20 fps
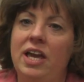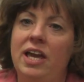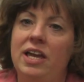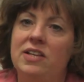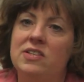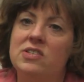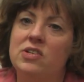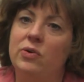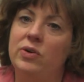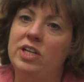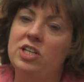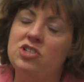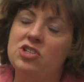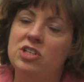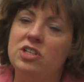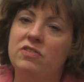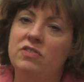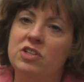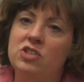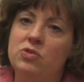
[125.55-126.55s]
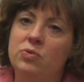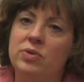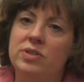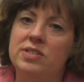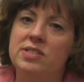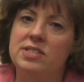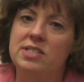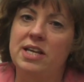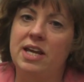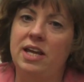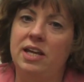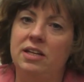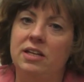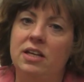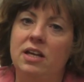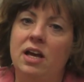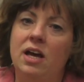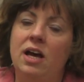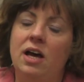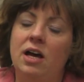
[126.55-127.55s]
and so each individual state
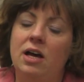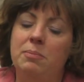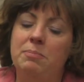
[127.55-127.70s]
uh,